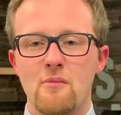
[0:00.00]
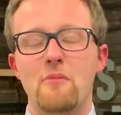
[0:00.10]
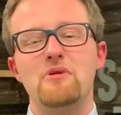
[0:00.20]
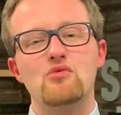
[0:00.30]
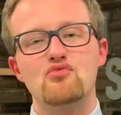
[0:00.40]

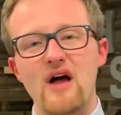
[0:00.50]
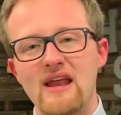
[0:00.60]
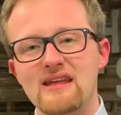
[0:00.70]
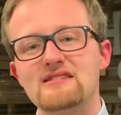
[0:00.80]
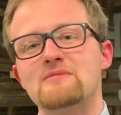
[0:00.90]
but be
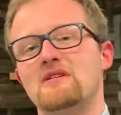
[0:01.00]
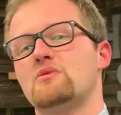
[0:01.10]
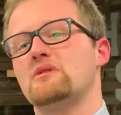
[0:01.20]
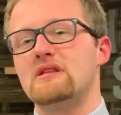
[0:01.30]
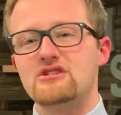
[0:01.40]
ready to make
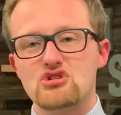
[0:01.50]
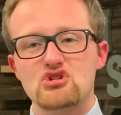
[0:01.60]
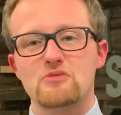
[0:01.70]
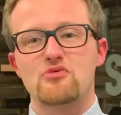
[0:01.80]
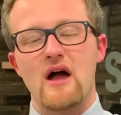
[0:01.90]
the
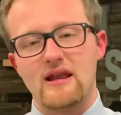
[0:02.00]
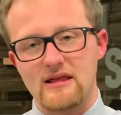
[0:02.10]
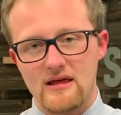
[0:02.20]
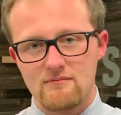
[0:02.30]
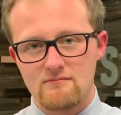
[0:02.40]
relationship right
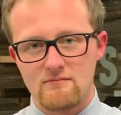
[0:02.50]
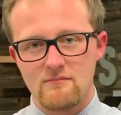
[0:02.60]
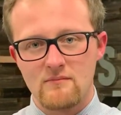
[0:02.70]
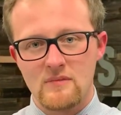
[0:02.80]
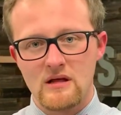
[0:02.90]
again,
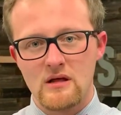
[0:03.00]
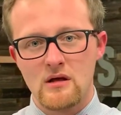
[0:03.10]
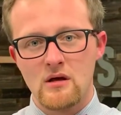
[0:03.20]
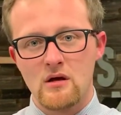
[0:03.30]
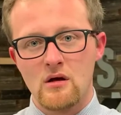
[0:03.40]

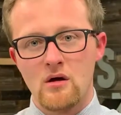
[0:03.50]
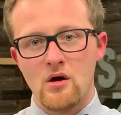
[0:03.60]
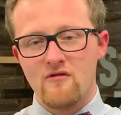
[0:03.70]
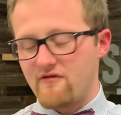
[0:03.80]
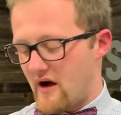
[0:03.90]

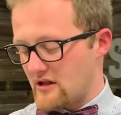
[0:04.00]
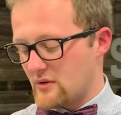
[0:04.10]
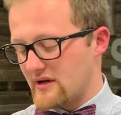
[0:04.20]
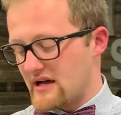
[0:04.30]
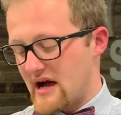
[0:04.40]

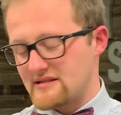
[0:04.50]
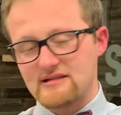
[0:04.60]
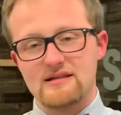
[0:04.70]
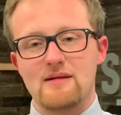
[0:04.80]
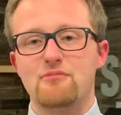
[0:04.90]
following God's
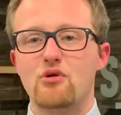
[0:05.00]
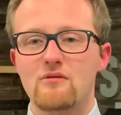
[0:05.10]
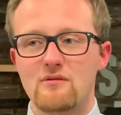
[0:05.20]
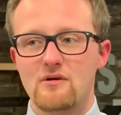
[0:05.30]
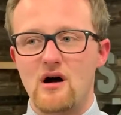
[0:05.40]

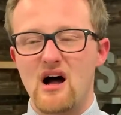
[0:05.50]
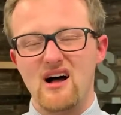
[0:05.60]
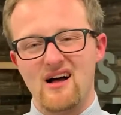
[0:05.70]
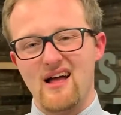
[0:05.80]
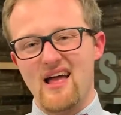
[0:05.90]
example.
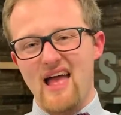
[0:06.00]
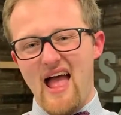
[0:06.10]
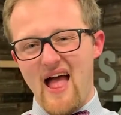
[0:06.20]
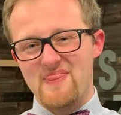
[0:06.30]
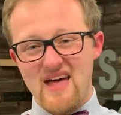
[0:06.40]

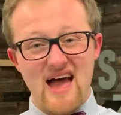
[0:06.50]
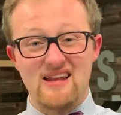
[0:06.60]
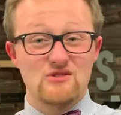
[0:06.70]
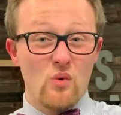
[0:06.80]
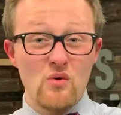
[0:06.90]
And that
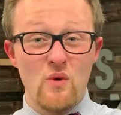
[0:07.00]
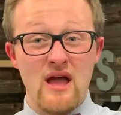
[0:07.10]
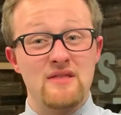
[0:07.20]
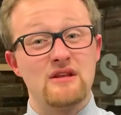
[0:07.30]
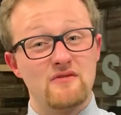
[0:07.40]
is one
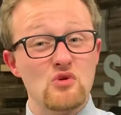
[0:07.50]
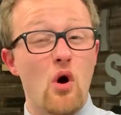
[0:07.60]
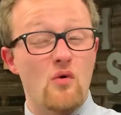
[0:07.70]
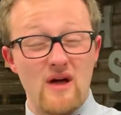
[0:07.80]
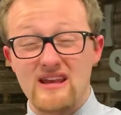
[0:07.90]
way that if you
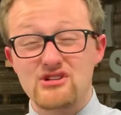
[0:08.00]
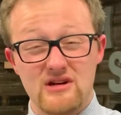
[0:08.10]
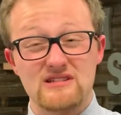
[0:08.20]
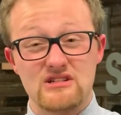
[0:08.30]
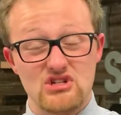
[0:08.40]
already
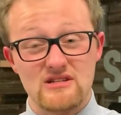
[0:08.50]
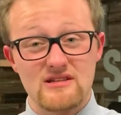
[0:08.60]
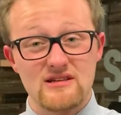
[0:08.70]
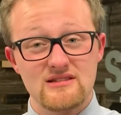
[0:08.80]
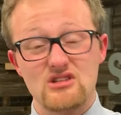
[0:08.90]
trust in
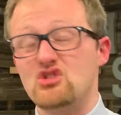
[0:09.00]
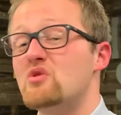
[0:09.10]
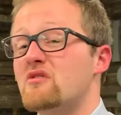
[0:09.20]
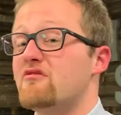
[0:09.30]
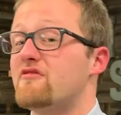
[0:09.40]
Jesus, you
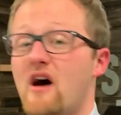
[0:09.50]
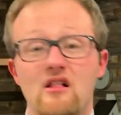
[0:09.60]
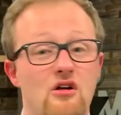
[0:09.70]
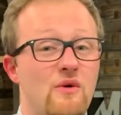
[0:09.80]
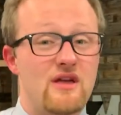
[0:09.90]
can
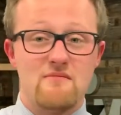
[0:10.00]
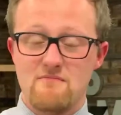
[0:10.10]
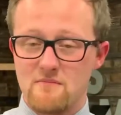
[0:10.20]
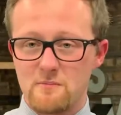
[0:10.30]
follow him.